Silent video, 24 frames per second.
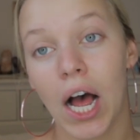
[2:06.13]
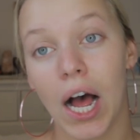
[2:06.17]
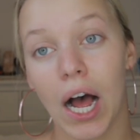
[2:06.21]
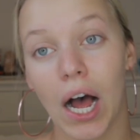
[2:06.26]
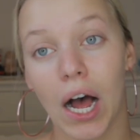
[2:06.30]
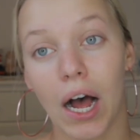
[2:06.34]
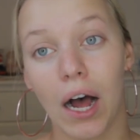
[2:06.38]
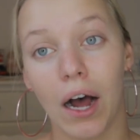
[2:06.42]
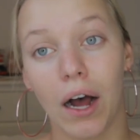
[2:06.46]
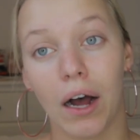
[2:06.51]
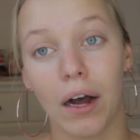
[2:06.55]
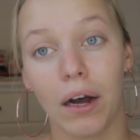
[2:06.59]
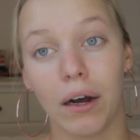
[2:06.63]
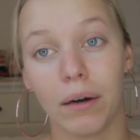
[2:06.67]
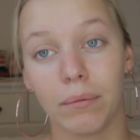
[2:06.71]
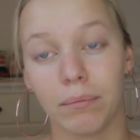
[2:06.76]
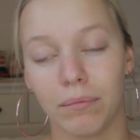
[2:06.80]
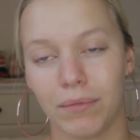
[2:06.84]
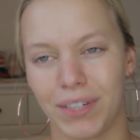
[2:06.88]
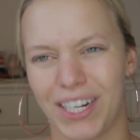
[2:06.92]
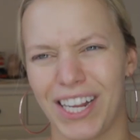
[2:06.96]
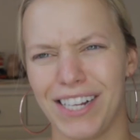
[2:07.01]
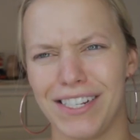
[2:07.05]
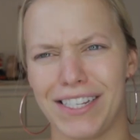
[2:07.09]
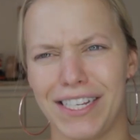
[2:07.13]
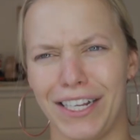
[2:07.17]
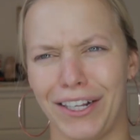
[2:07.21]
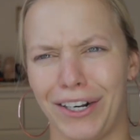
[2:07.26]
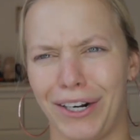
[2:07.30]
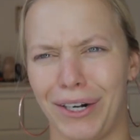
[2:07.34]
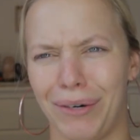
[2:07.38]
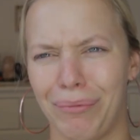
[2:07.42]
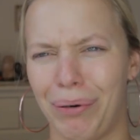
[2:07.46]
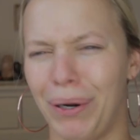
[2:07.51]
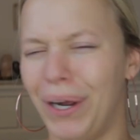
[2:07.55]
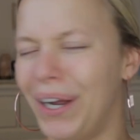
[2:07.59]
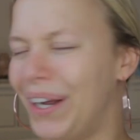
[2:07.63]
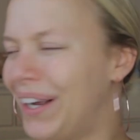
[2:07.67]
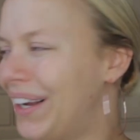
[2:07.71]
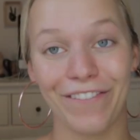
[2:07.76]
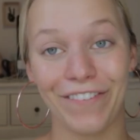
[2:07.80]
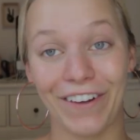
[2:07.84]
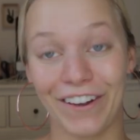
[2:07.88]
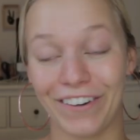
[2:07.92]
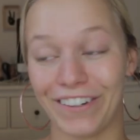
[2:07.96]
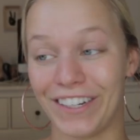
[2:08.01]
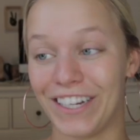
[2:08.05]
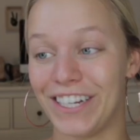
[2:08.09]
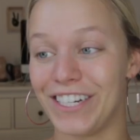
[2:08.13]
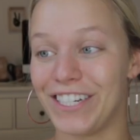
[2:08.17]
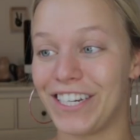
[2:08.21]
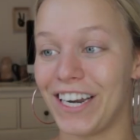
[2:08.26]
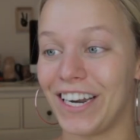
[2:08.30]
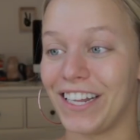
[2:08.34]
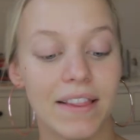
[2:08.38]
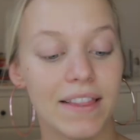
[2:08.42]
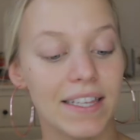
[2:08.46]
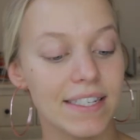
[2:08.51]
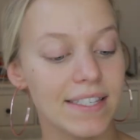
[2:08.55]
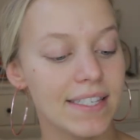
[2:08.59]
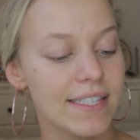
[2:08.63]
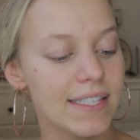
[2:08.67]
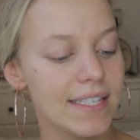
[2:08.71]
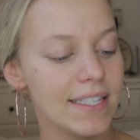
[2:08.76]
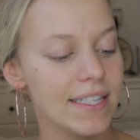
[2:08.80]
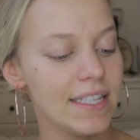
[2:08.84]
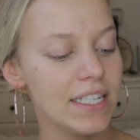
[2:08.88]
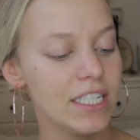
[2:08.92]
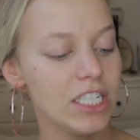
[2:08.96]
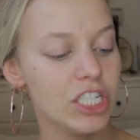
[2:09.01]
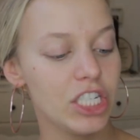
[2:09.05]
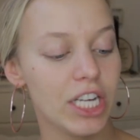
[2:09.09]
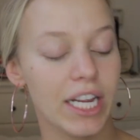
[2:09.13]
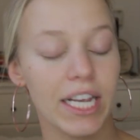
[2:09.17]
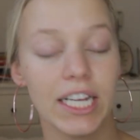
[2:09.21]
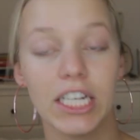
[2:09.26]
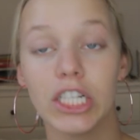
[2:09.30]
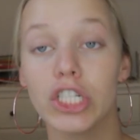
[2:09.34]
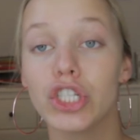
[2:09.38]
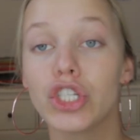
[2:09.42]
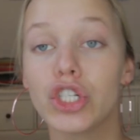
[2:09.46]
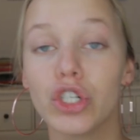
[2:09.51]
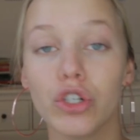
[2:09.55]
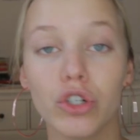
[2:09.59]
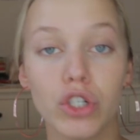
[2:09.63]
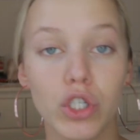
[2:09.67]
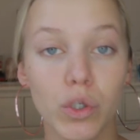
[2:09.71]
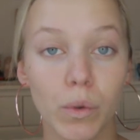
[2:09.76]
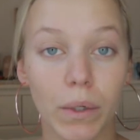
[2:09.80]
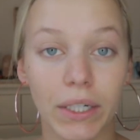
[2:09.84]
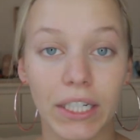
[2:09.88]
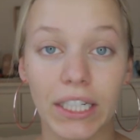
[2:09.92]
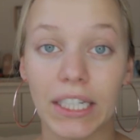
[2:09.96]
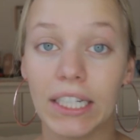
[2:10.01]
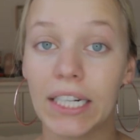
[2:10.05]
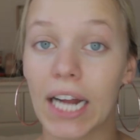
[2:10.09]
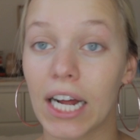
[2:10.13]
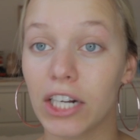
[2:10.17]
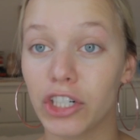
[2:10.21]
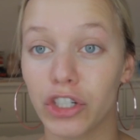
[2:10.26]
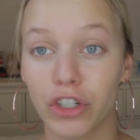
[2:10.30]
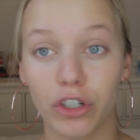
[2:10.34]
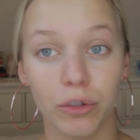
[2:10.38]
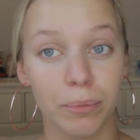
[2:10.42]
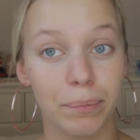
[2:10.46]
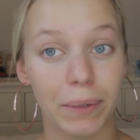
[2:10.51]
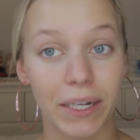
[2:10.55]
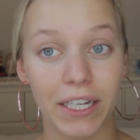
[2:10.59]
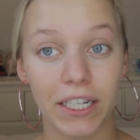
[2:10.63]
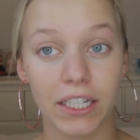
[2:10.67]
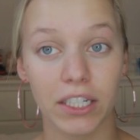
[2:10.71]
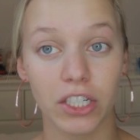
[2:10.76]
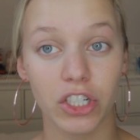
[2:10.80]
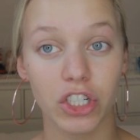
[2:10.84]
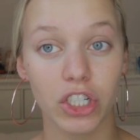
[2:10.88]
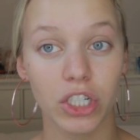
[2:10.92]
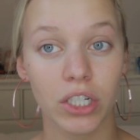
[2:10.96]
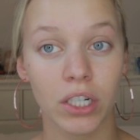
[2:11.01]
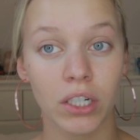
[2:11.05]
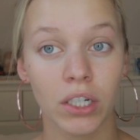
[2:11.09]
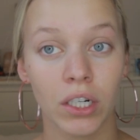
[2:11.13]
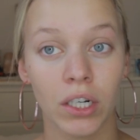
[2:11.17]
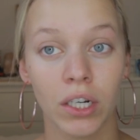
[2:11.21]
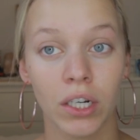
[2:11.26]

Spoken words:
Foundation. This is in the shade 220 Natural Beige.